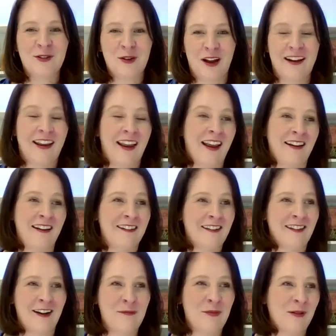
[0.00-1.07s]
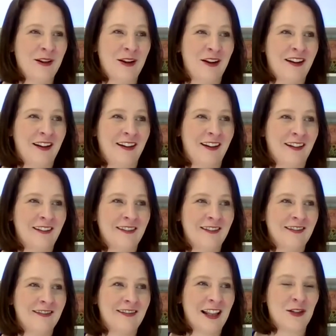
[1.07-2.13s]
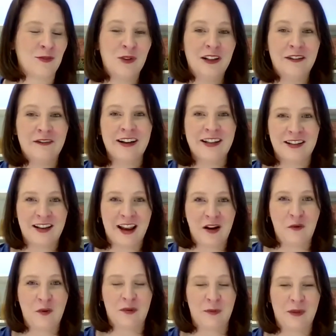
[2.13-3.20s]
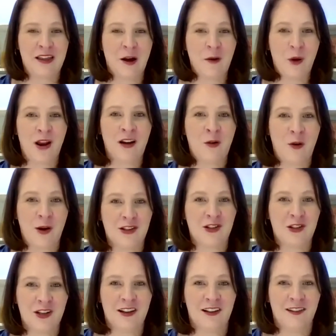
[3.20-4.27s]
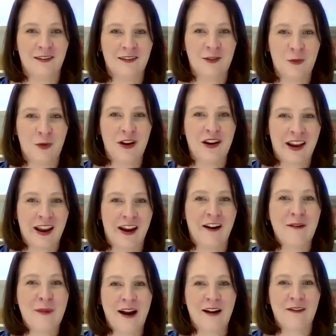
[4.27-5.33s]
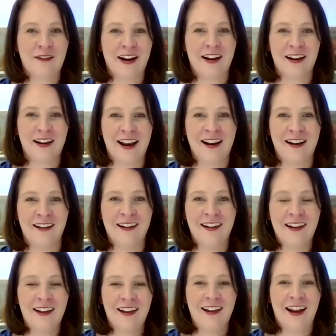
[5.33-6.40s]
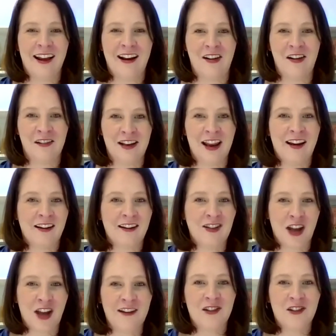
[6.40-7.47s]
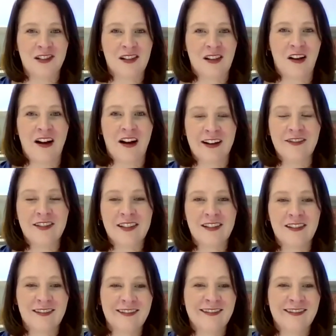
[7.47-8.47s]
again, I'm probably gonna that's really resonated with me, that one question, what do you care about, Rik? And then yeah, it changes lives.